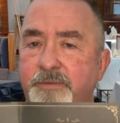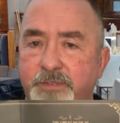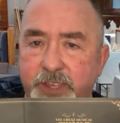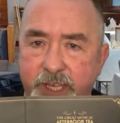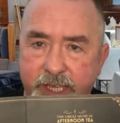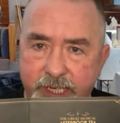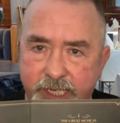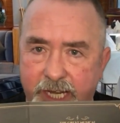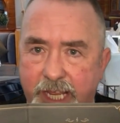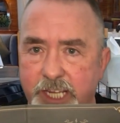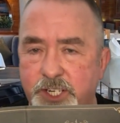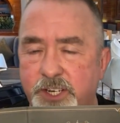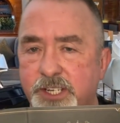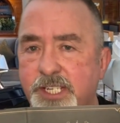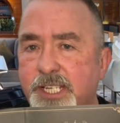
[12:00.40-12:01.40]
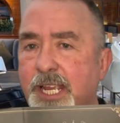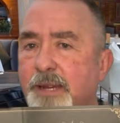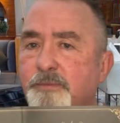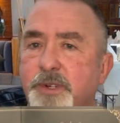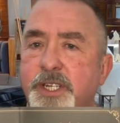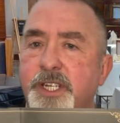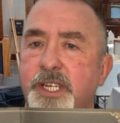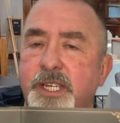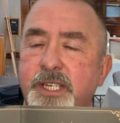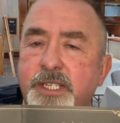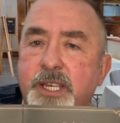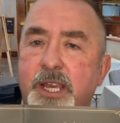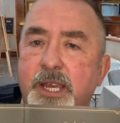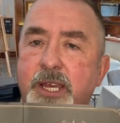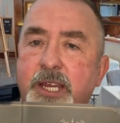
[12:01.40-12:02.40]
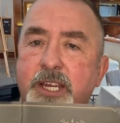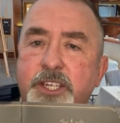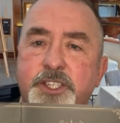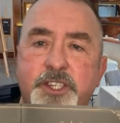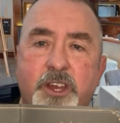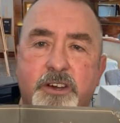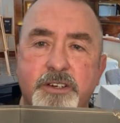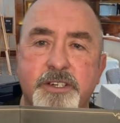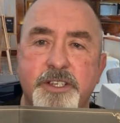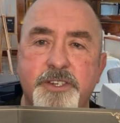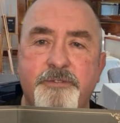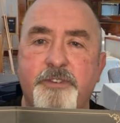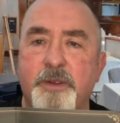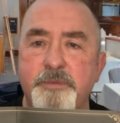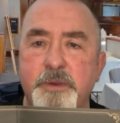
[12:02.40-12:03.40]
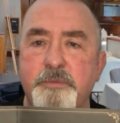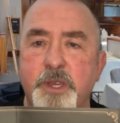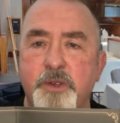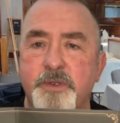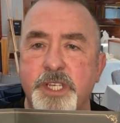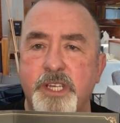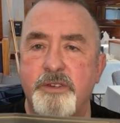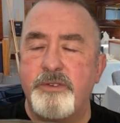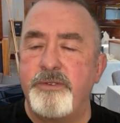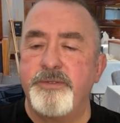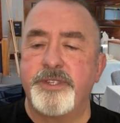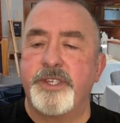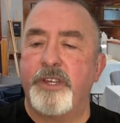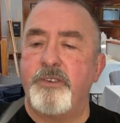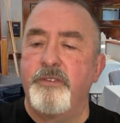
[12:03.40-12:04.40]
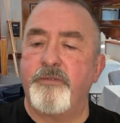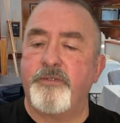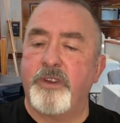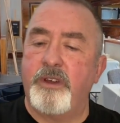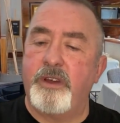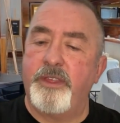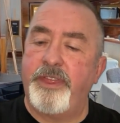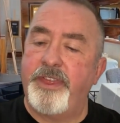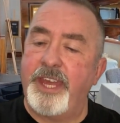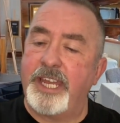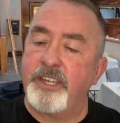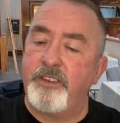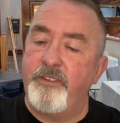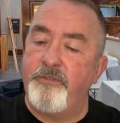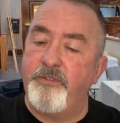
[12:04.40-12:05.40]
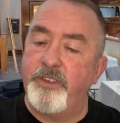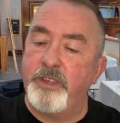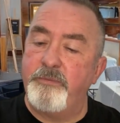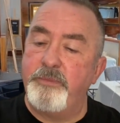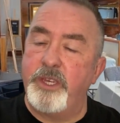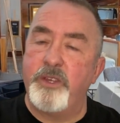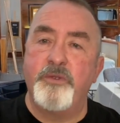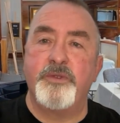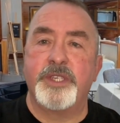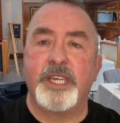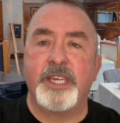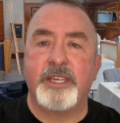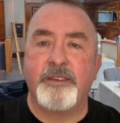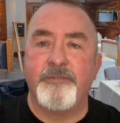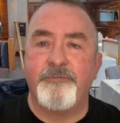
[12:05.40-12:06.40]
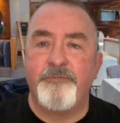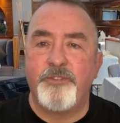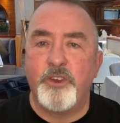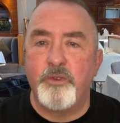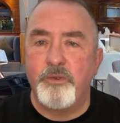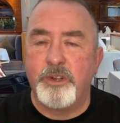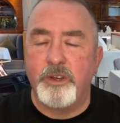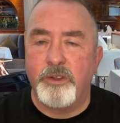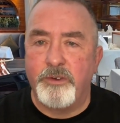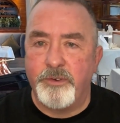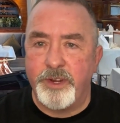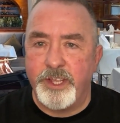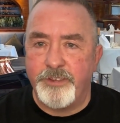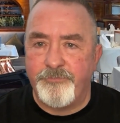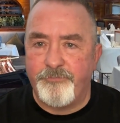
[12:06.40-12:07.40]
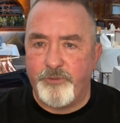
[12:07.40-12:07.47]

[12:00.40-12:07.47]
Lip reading: of the selection of sandwiches, songs from the musical. So you've got Thank You for the Music and Food, Glorious